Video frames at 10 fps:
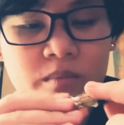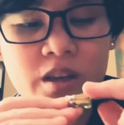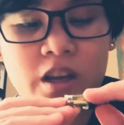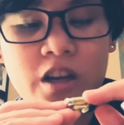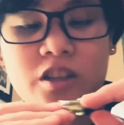
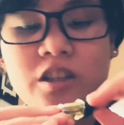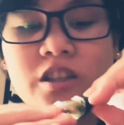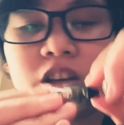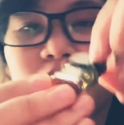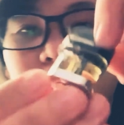It actually
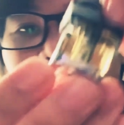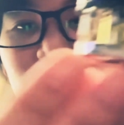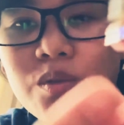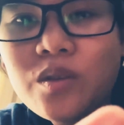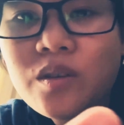tells
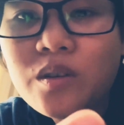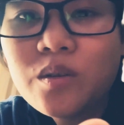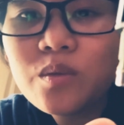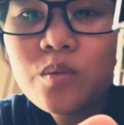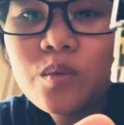you
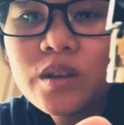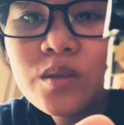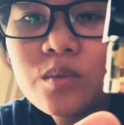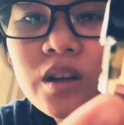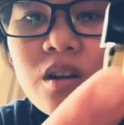what's what.